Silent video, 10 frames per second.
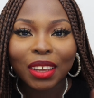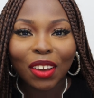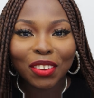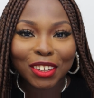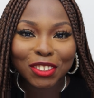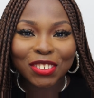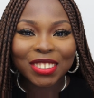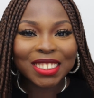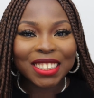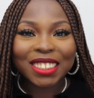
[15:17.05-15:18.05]
I'll catch you
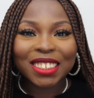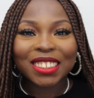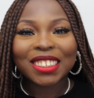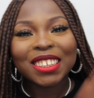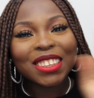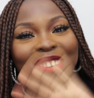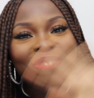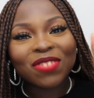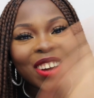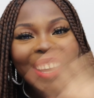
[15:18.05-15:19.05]
guys later.
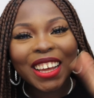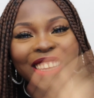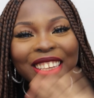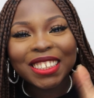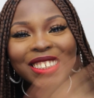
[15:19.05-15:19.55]
Bye.